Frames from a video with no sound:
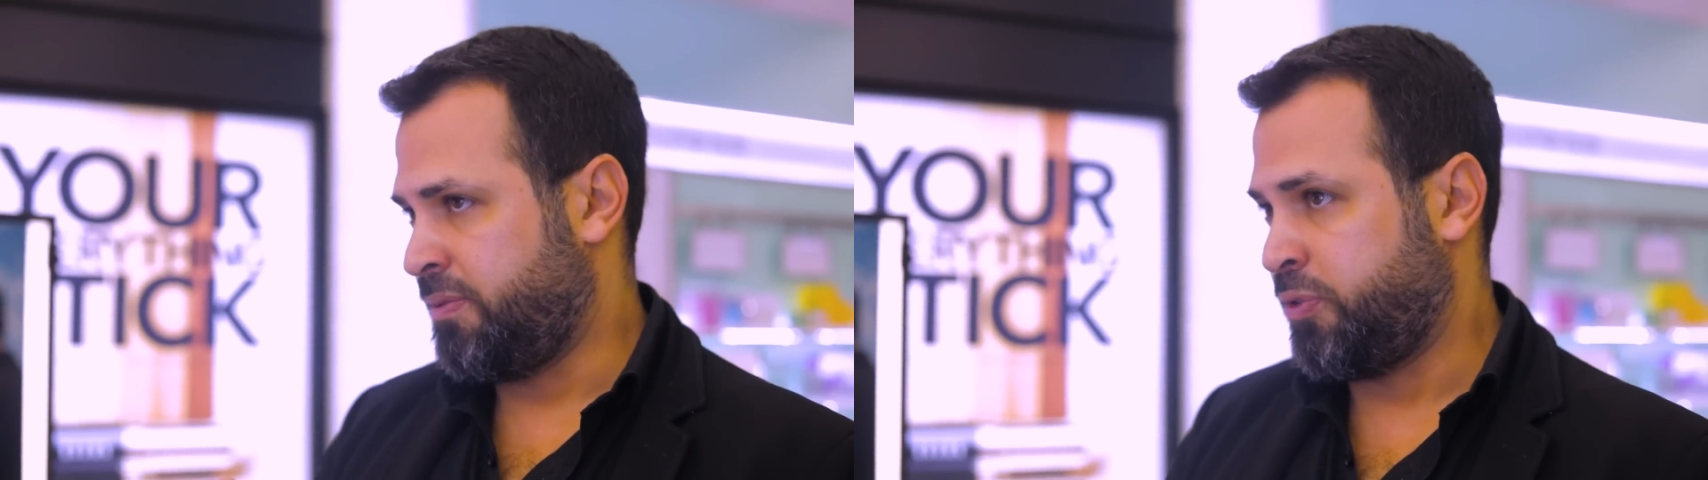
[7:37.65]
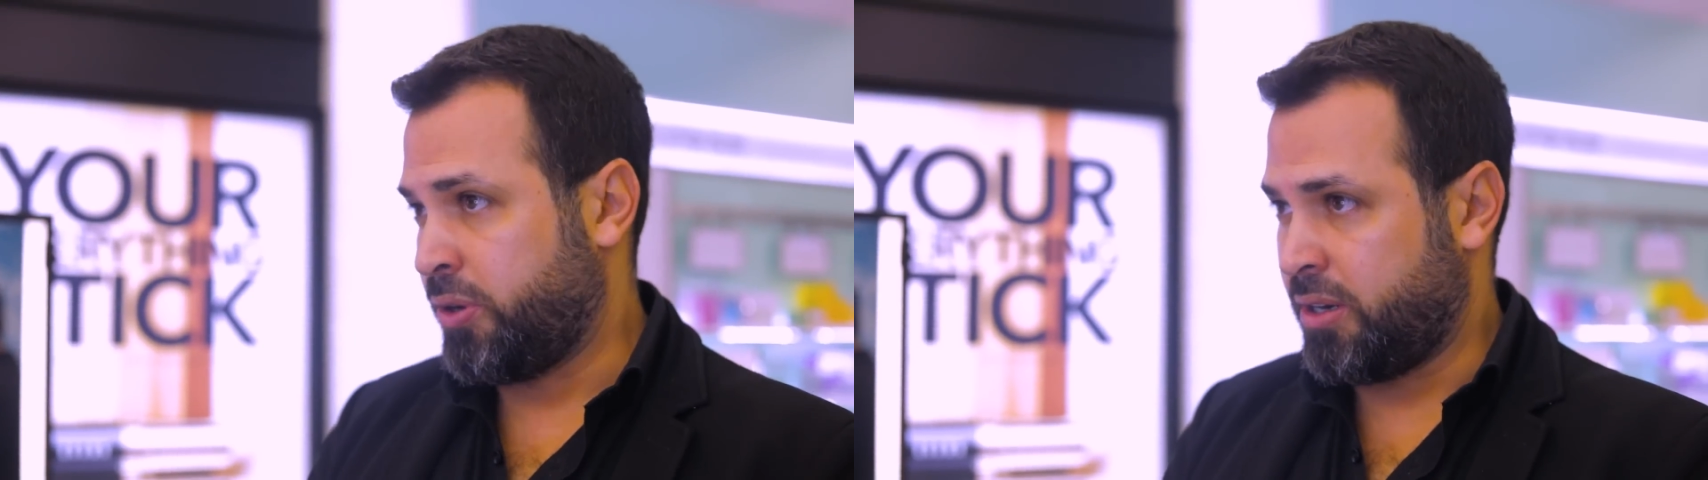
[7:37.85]

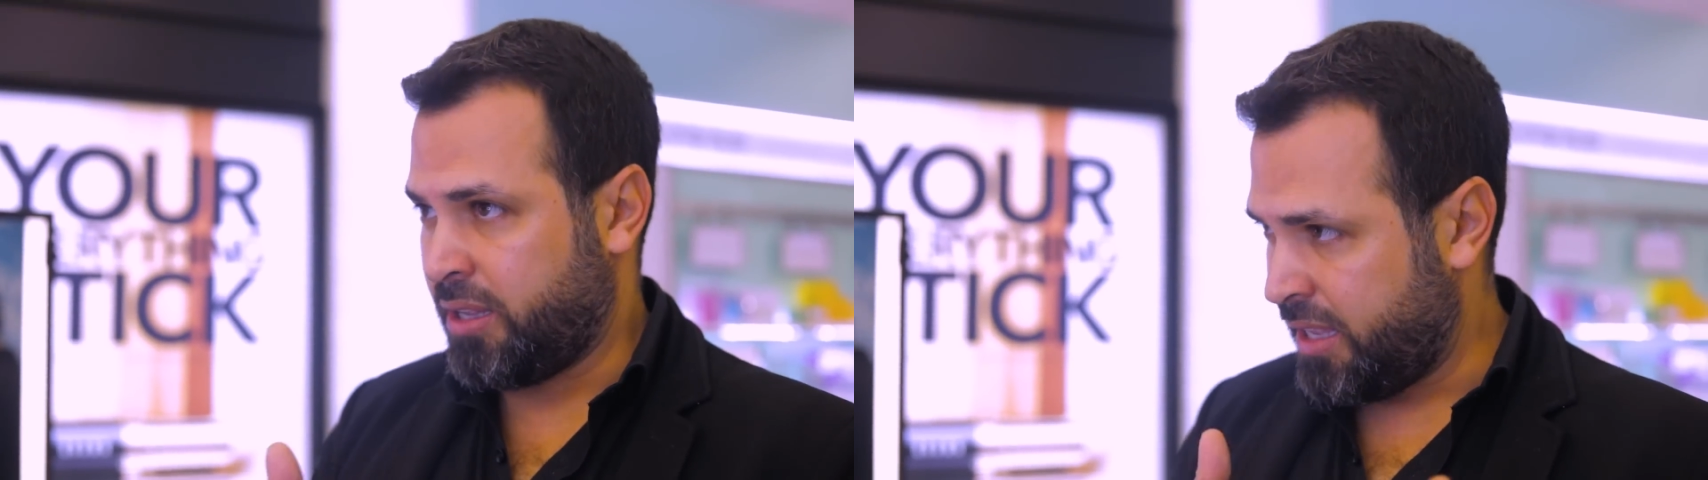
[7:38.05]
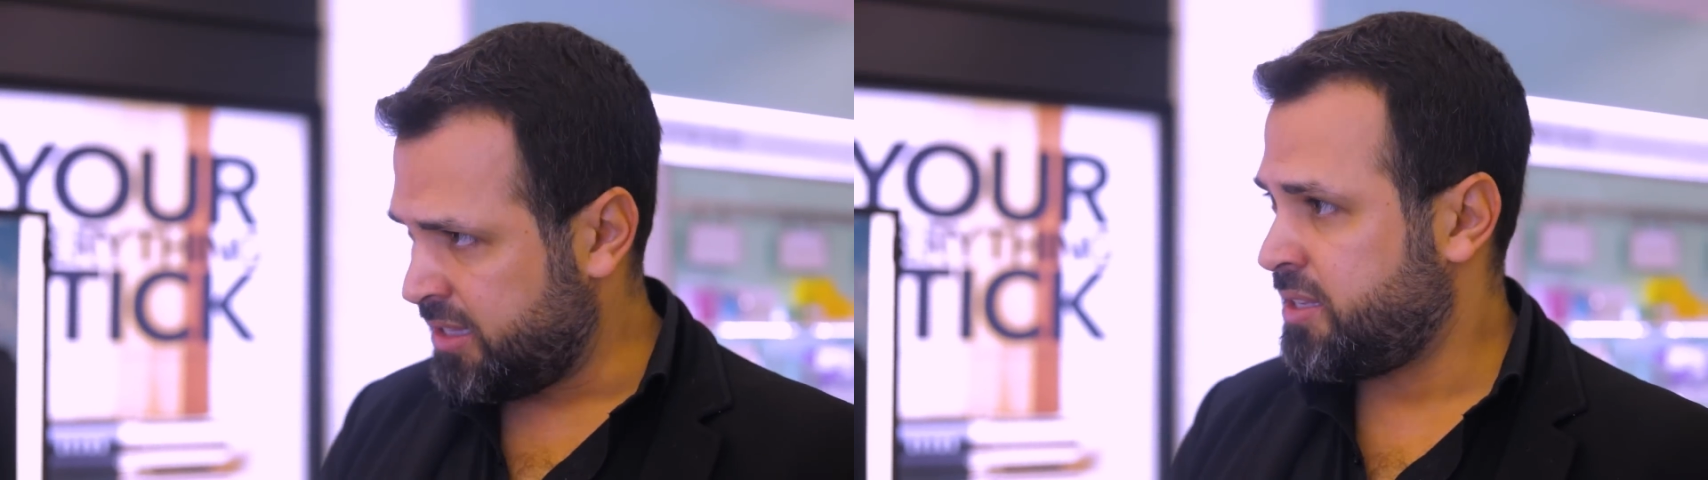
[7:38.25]
for
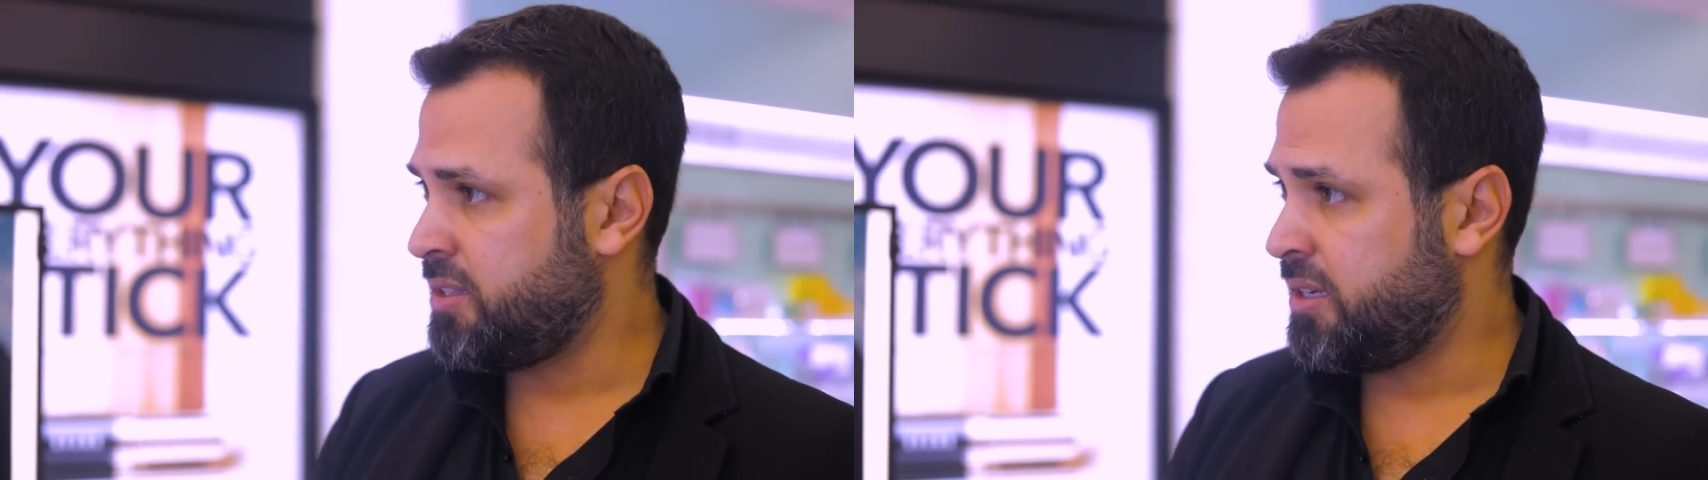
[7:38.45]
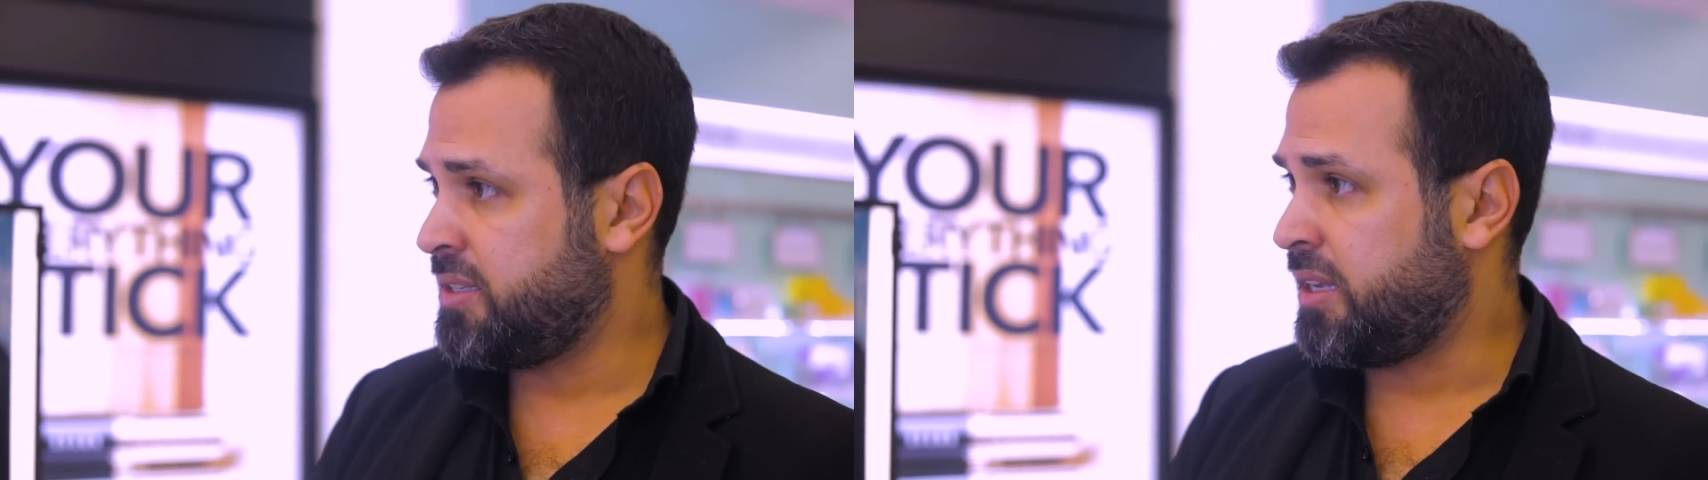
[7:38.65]

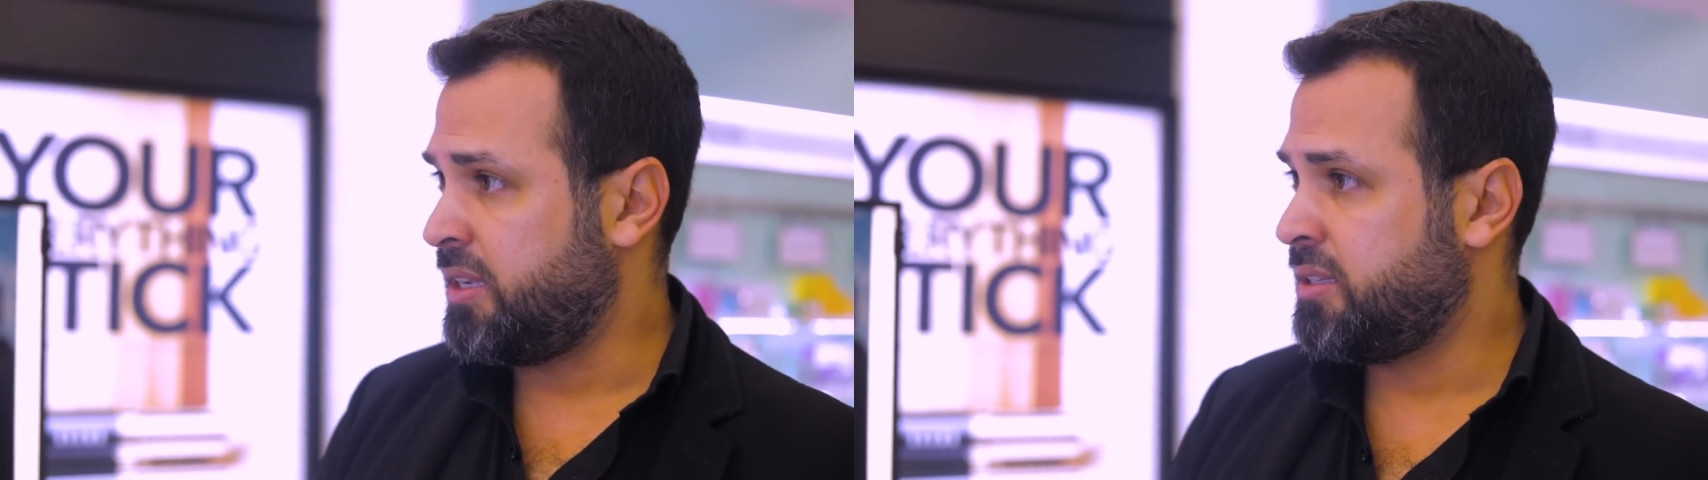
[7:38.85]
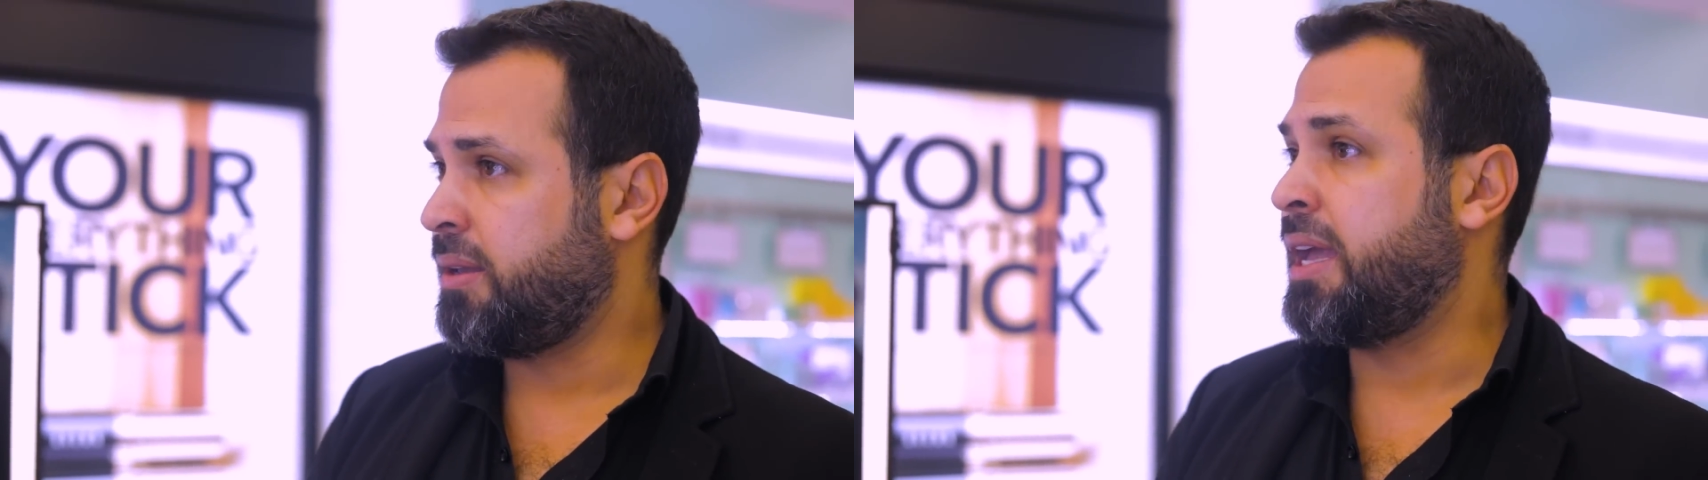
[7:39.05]
instant result